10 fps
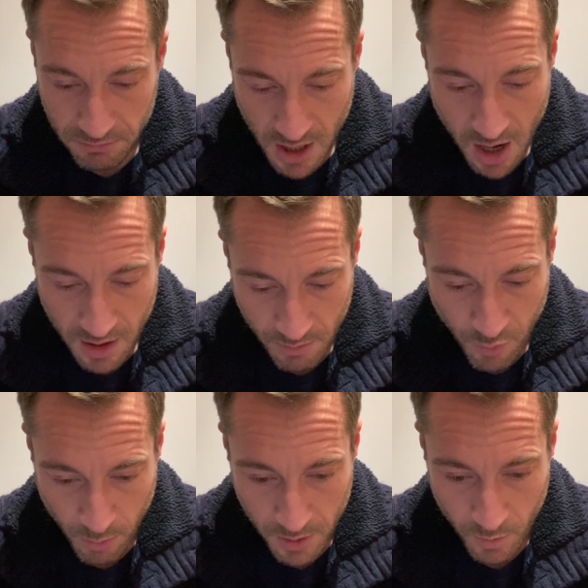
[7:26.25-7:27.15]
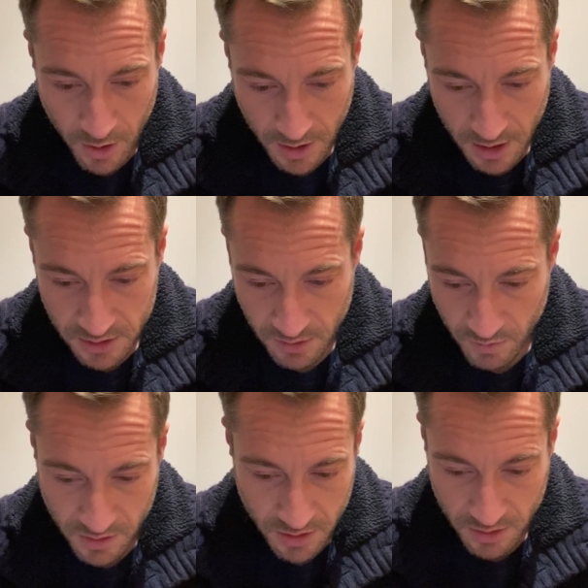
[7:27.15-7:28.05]
Yeah, that would probably work actually,
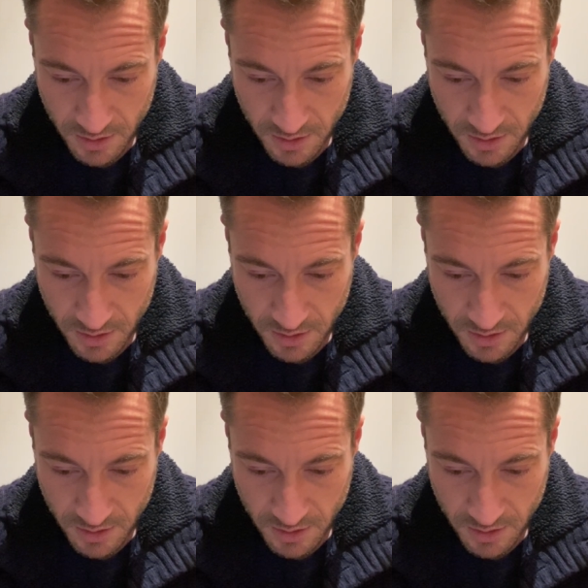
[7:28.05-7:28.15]
wouldn't it?